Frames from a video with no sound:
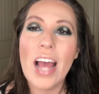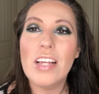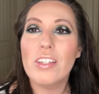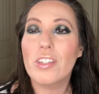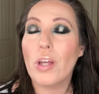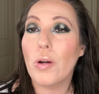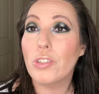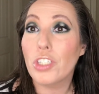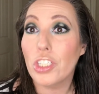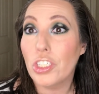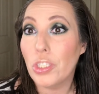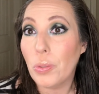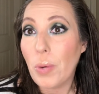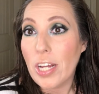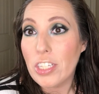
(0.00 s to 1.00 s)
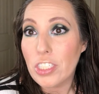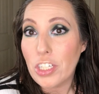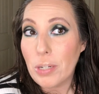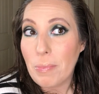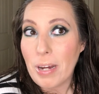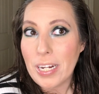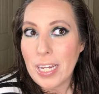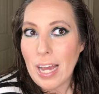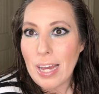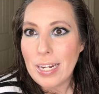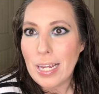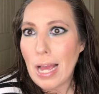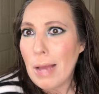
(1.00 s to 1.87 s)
So should you waste your money on it?